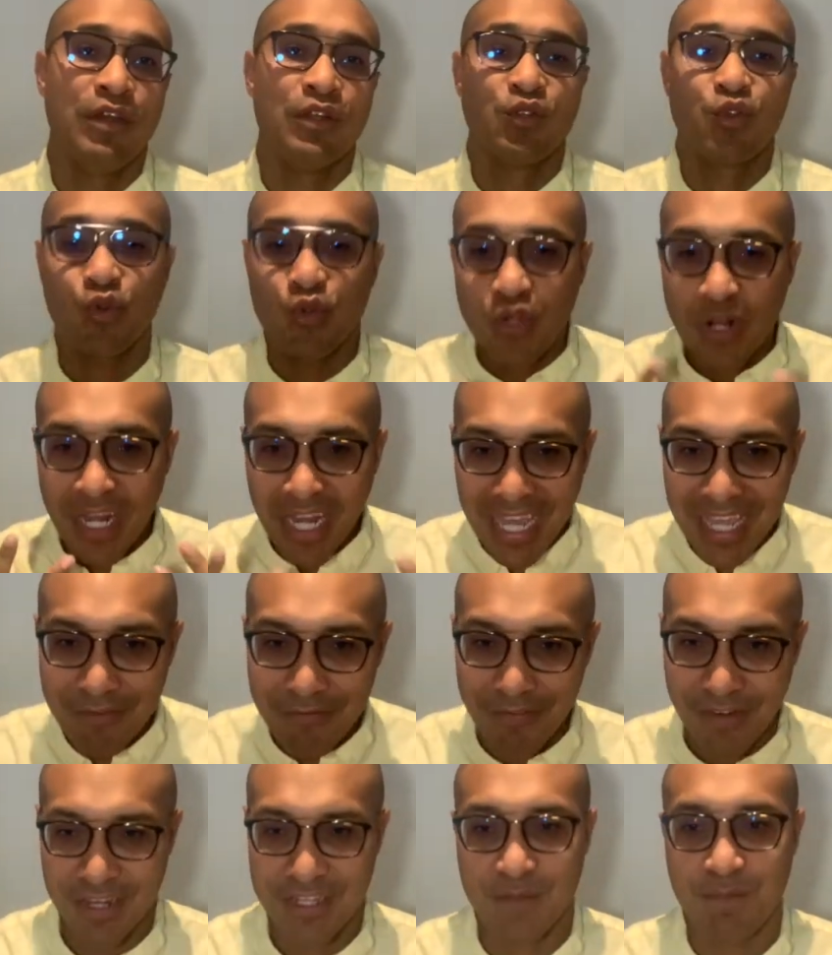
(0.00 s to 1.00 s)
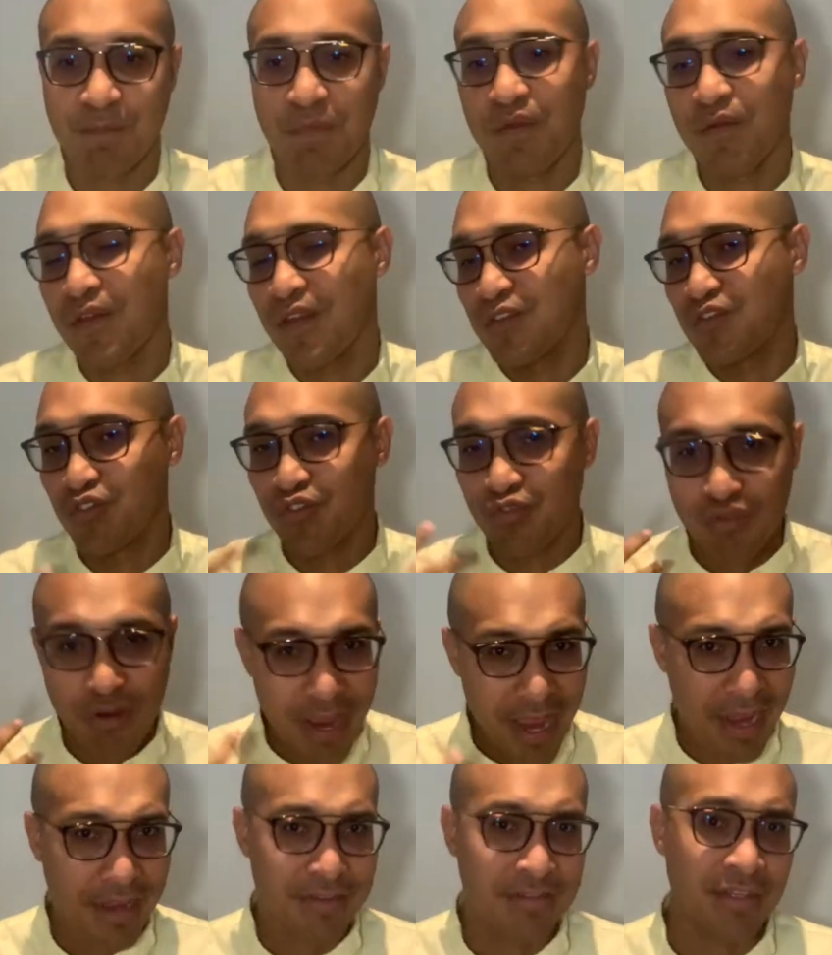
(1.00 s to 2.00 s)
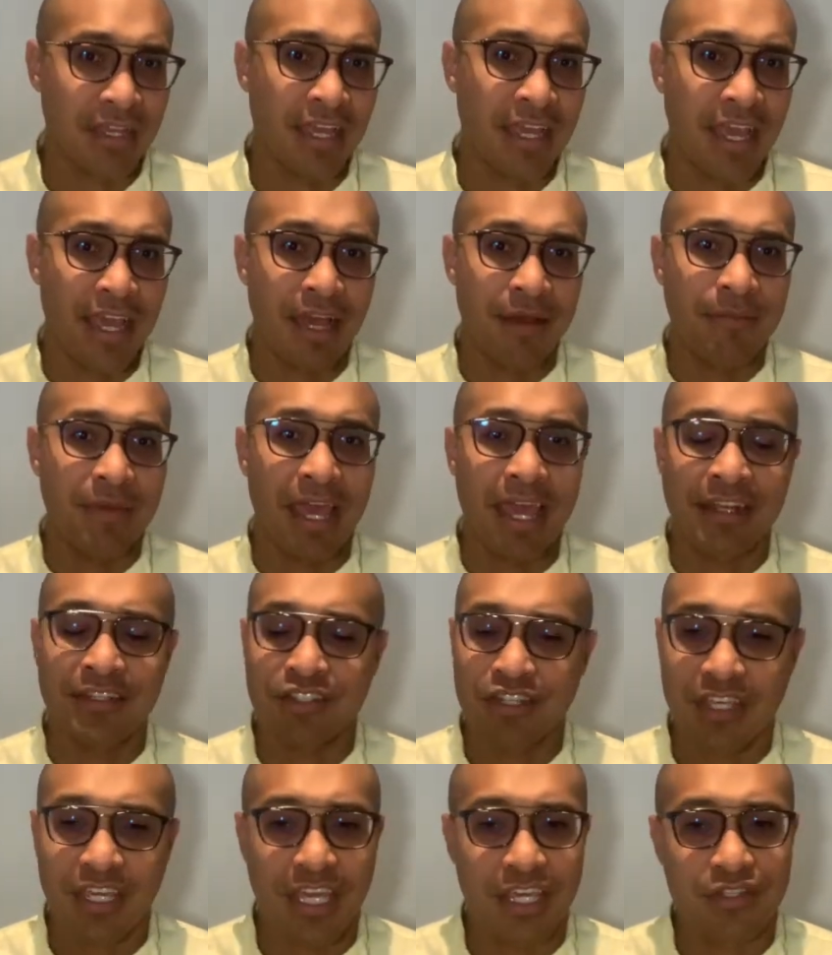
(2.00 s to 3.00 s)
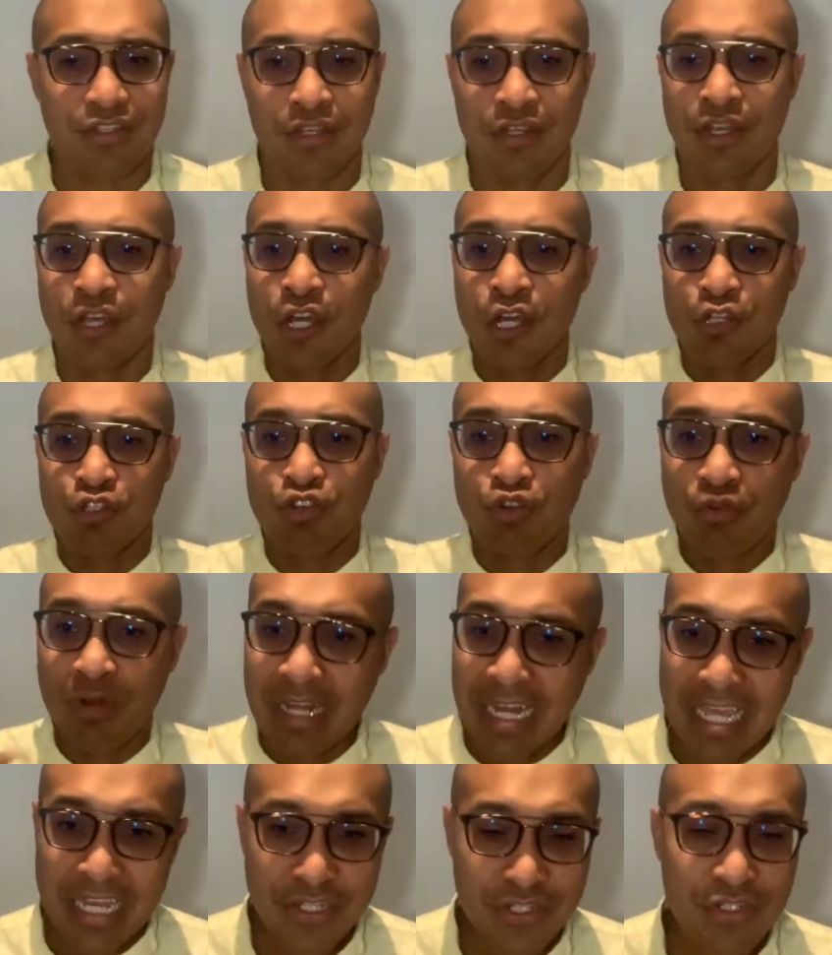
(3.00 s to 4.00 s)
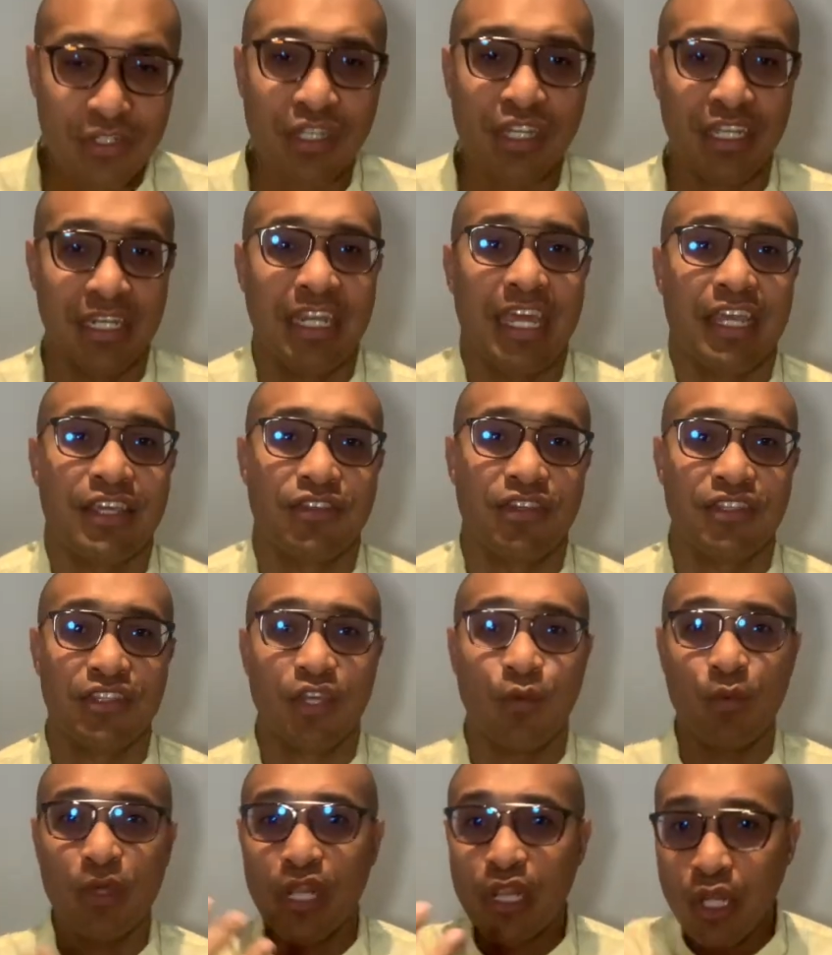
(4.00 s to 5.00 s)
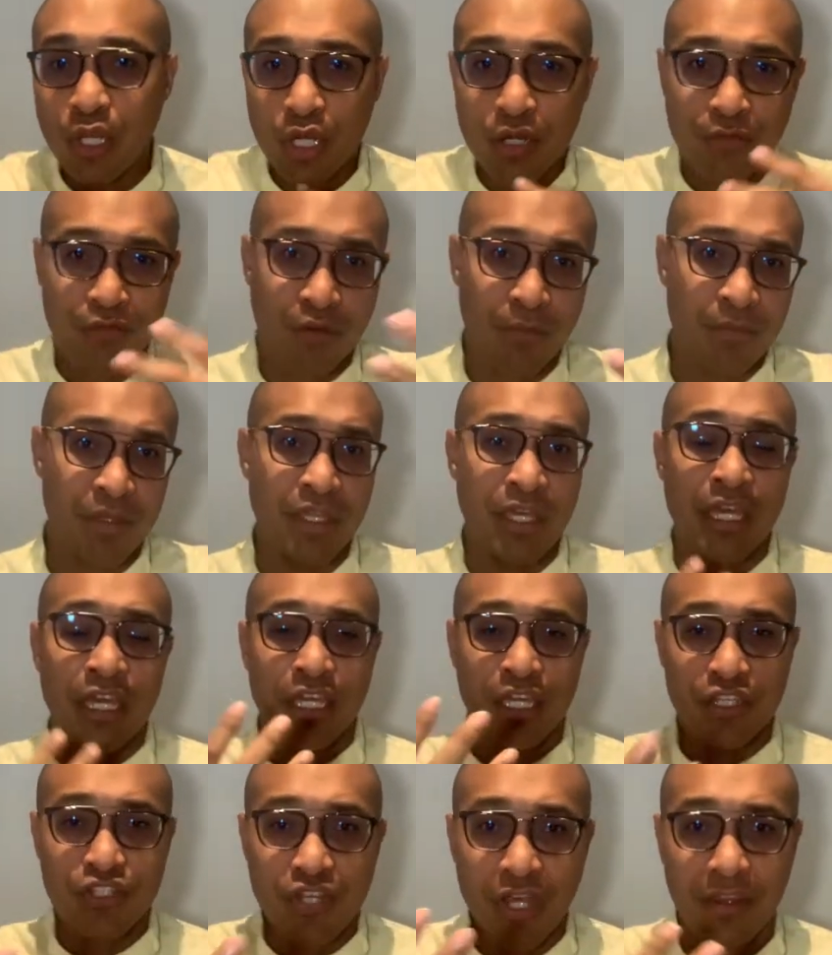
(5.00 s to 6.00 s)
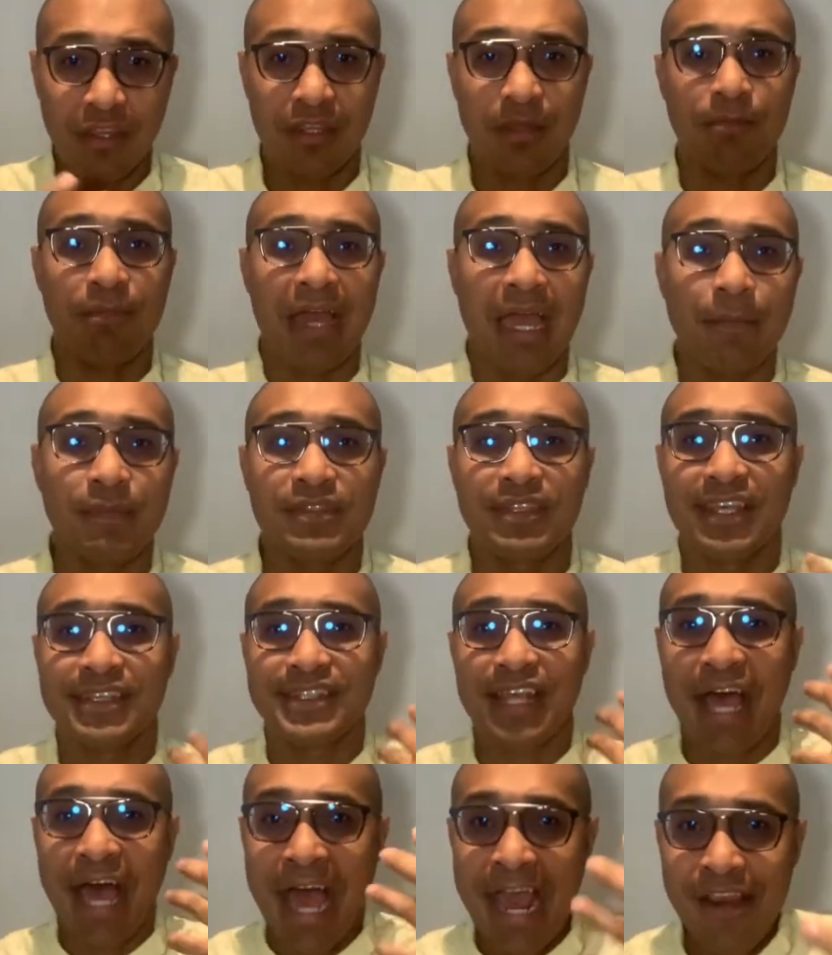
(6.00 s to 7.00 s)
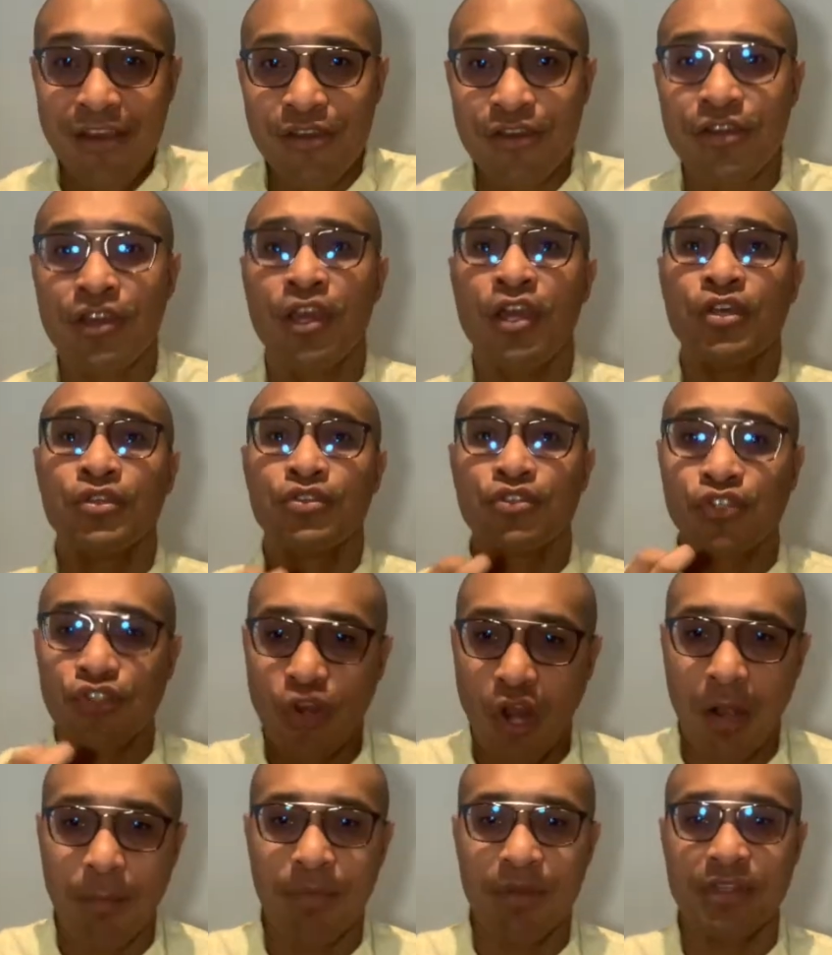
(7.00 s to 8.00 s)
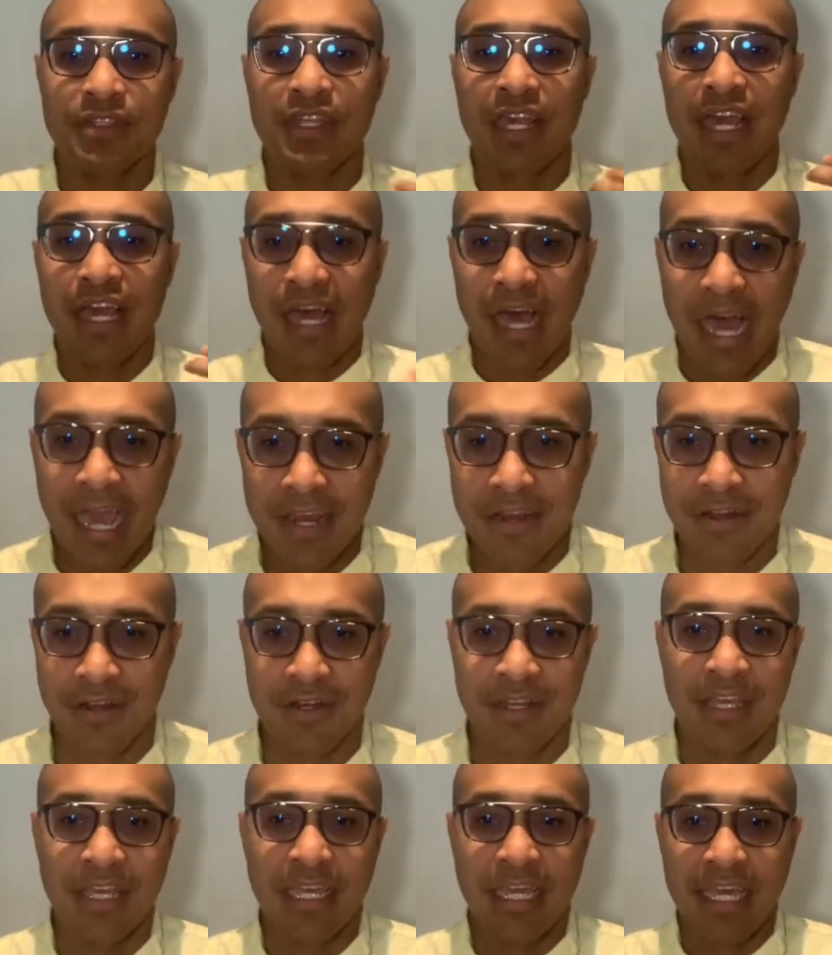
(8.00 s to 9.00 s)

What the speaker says: Through your life experience, through your education, through relational connections. Could we learn from each other? The Bible says iron sharpens iron.